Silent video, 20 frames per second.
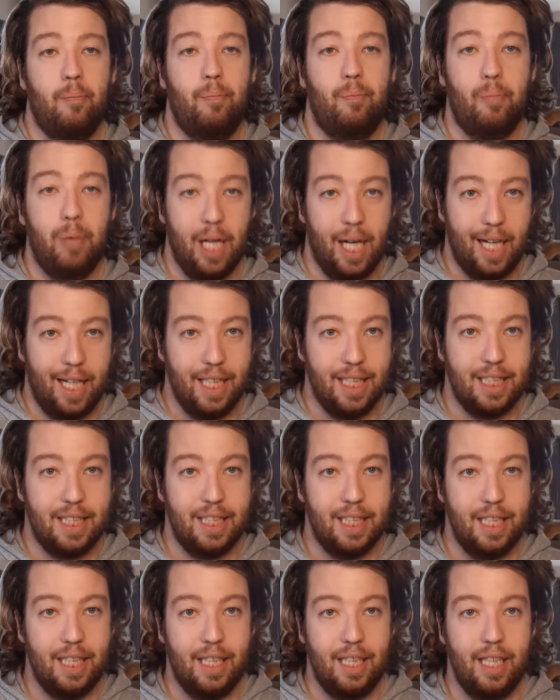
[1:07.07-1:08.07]
But
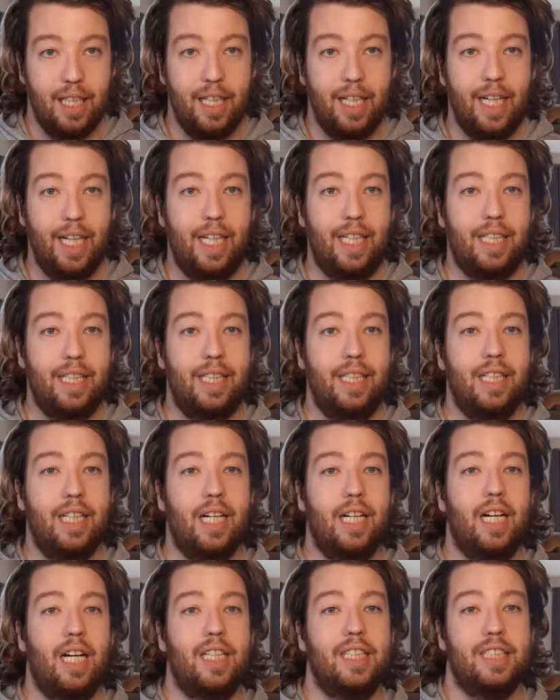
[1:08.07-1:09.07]
in
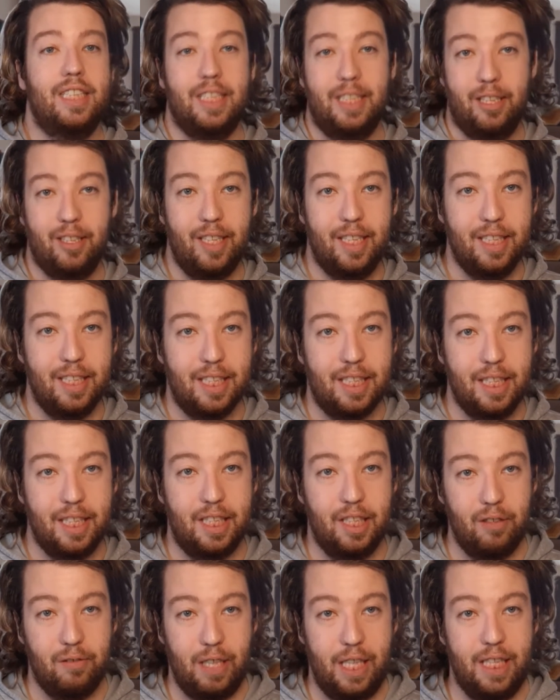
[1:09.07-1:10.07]
serious
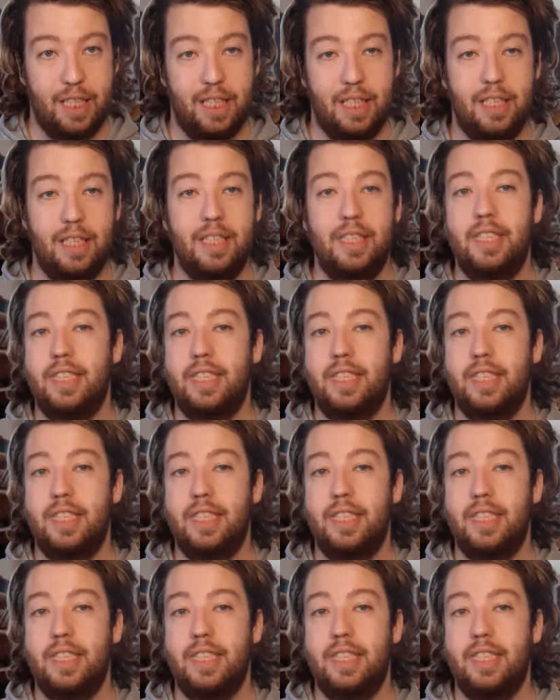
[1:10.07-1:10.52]
situations,